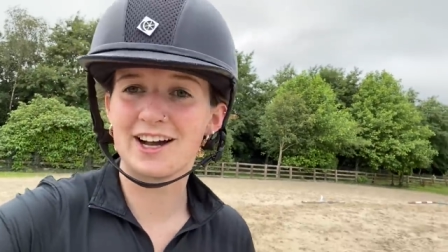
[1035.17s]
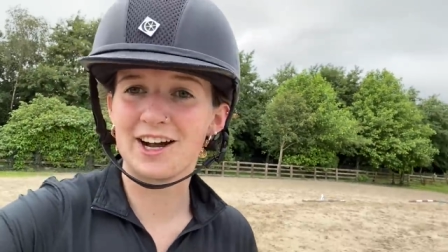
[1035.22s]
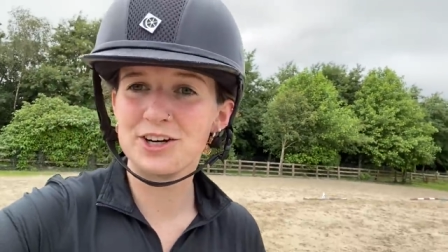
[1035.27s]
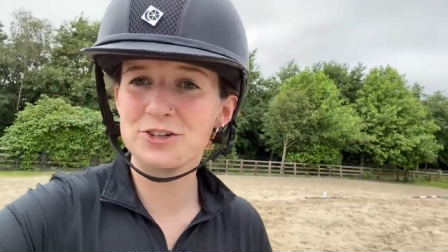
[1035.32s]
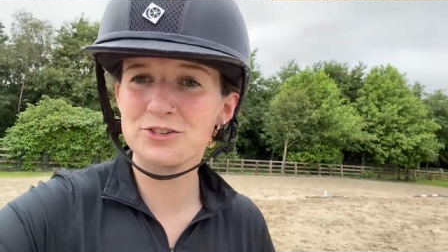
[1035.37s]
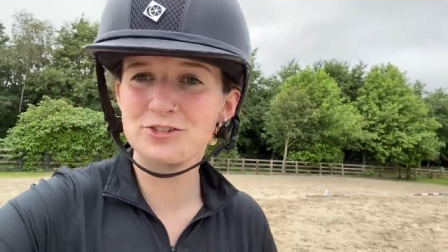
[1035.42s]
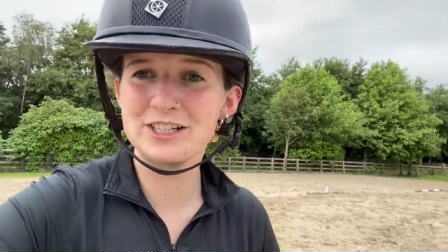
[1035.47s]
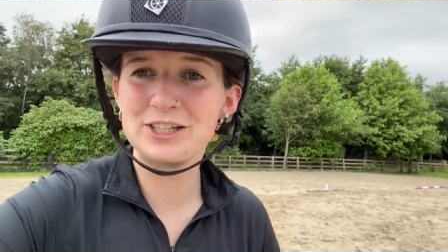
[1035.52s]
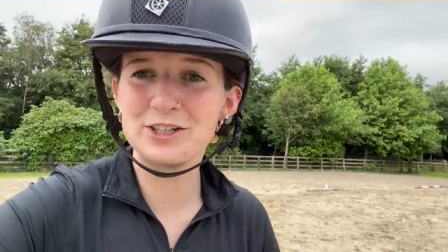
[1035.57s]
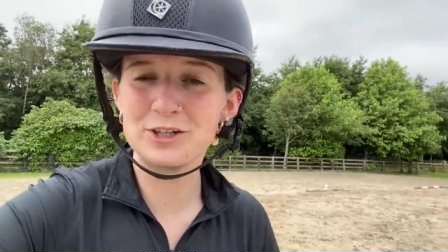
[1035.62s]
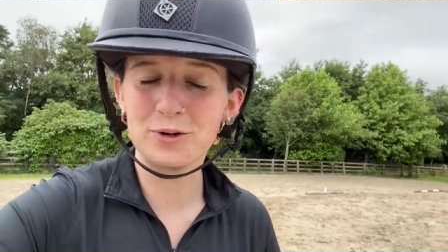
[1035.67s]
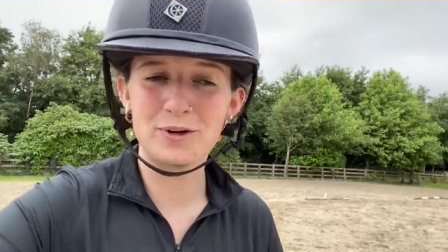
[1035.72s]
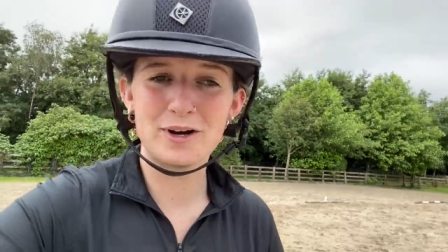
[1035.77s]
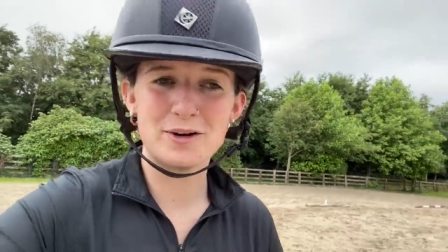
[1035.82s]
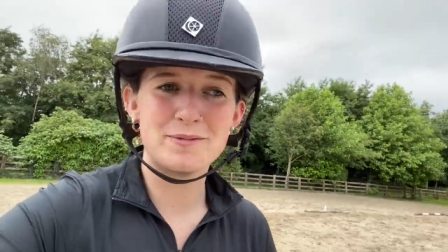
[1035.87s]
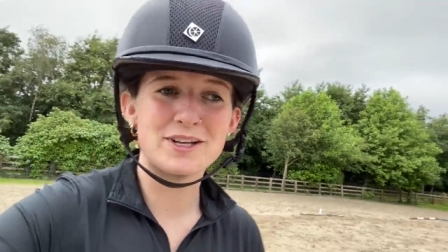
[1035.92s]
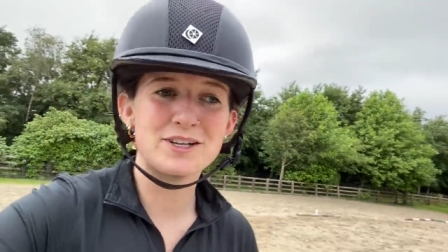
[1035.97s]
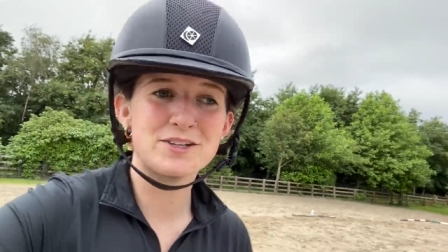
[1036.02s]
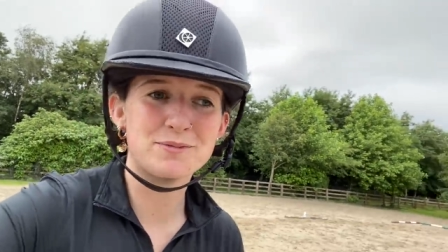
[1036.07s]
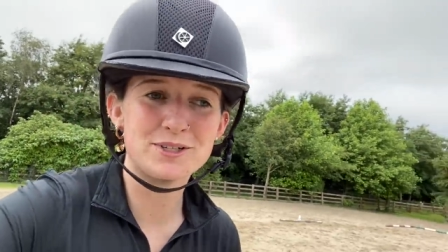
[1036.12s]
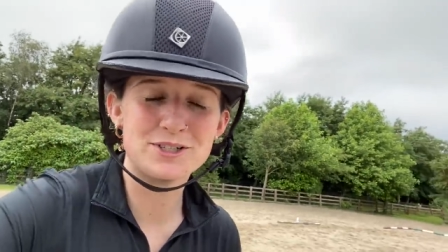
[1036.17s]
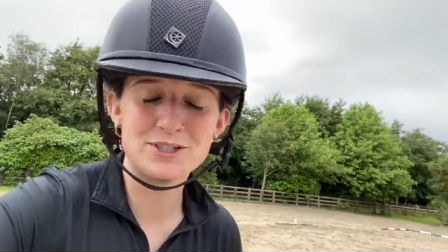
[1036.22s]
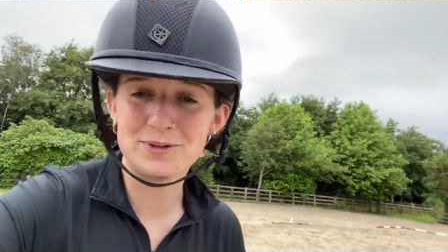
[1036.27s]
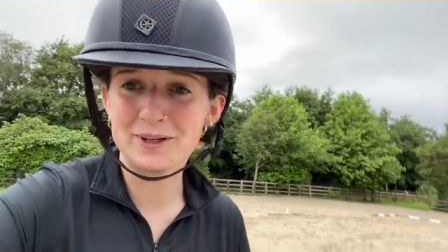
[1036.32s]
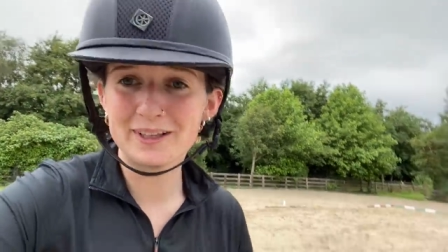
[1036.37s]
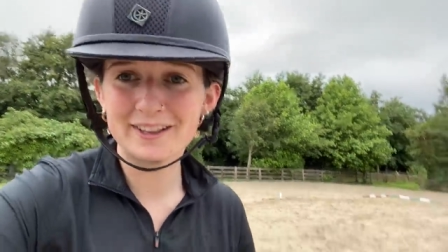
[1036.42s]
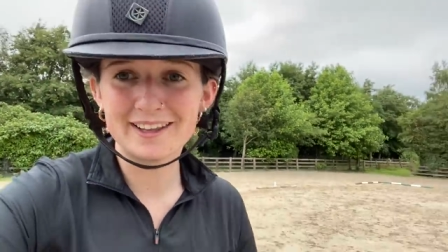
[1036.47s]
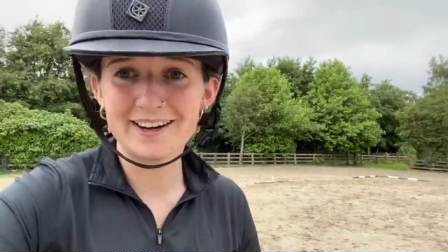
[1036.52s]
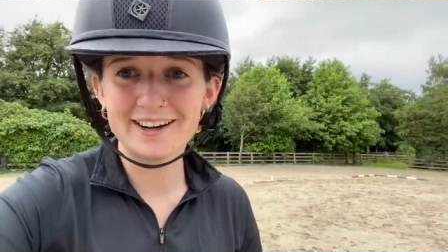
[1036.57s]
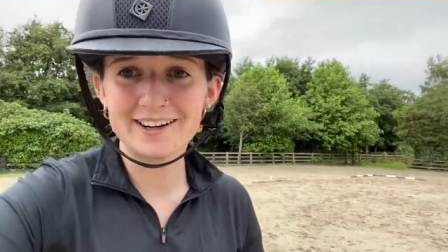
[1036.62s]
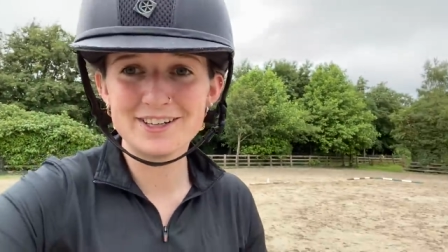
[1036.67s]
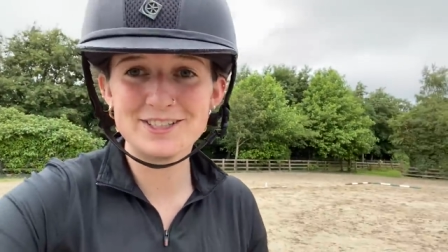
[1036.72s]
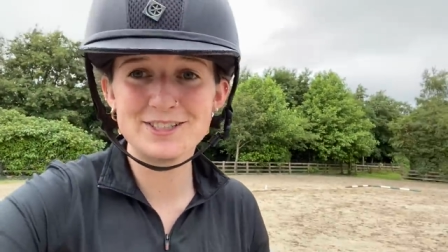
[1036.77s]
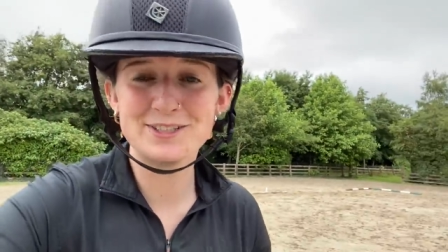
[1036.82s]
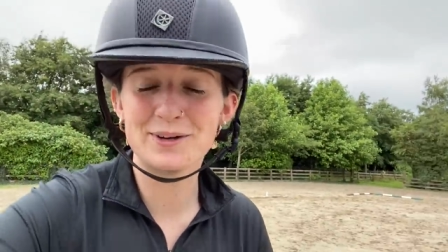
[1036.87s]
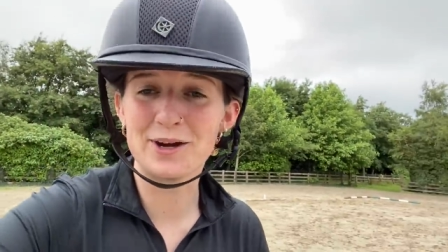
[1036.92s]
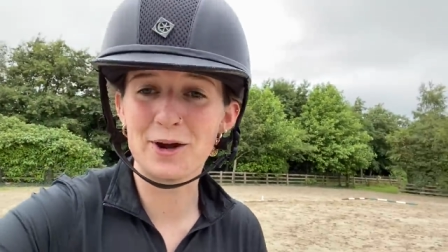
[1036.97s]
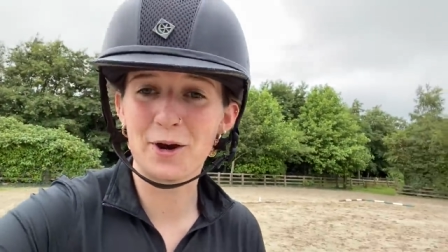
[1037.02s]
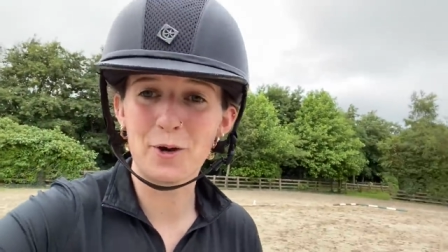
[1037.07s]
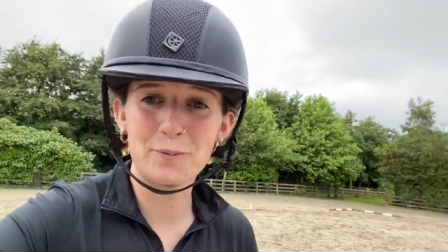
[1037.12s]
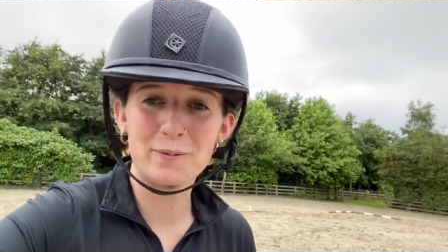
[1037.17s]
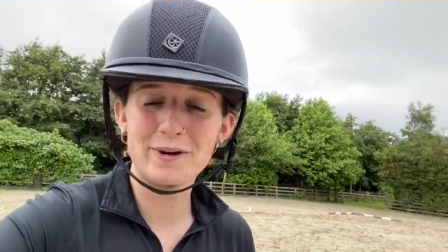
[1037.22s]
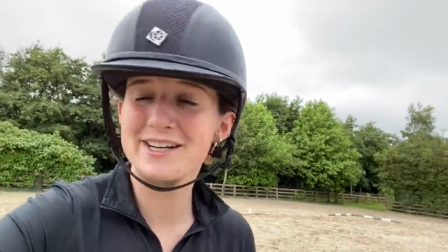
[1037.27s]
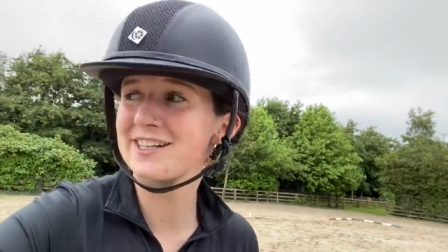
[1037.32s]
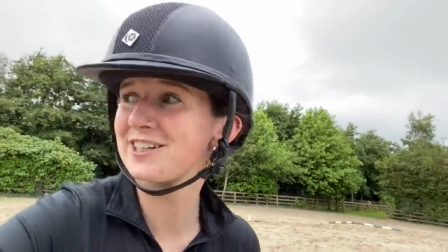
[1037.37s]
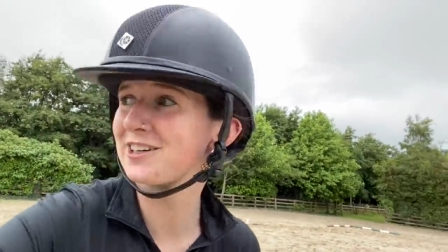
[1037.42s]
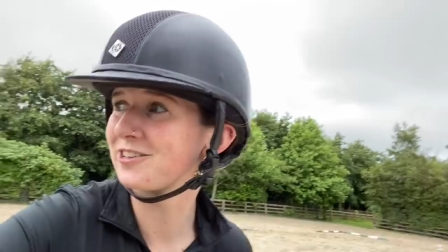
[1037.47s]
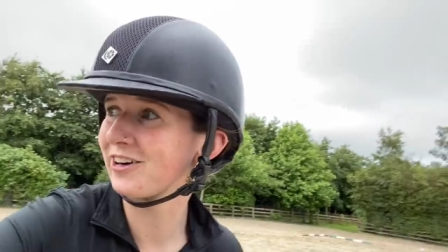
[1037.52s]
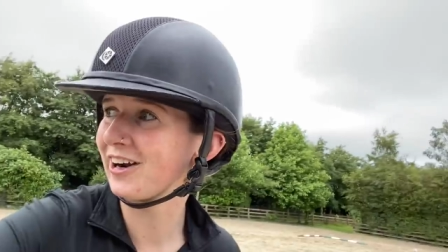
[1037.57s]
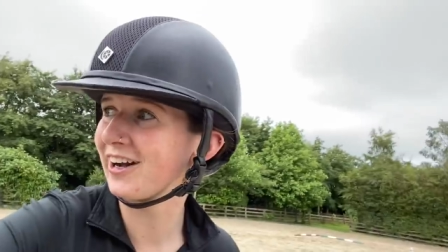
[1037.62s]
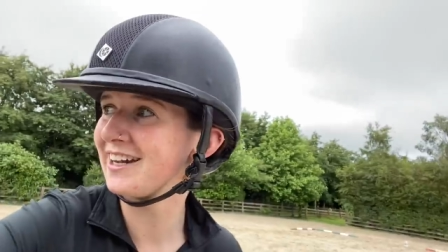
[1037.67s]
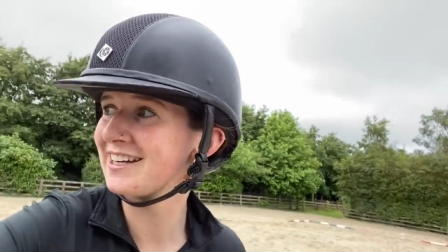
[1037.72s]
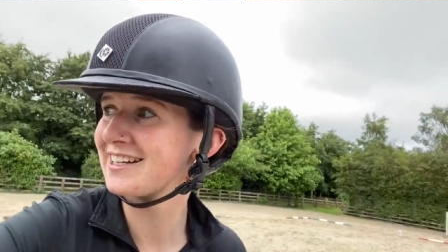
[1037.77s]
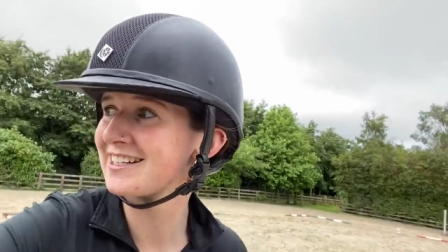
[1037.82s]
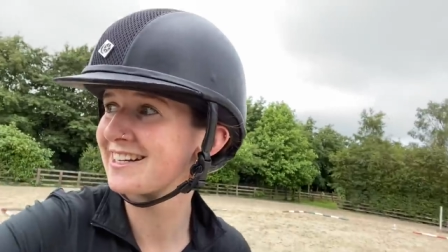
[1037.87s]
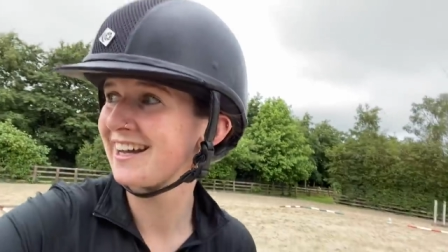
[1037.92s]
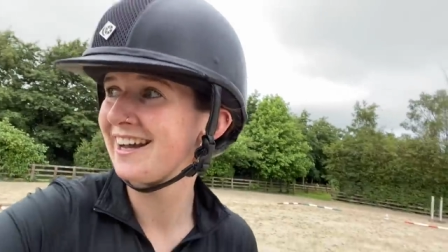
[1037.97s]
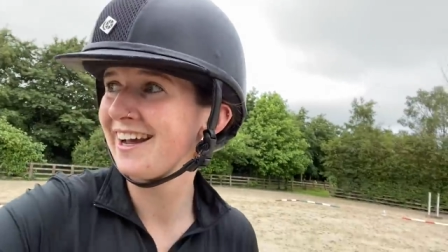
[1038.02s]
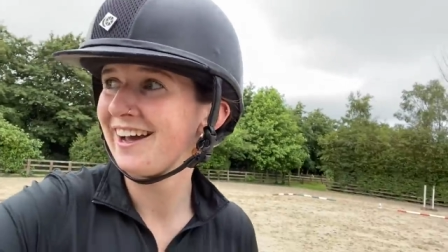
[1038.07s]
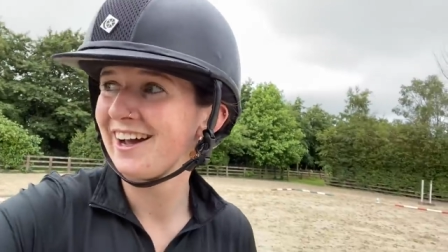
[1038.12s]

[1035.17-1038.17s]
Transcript: I don't really know what I'm meant to be doing there, so I hope I did it right.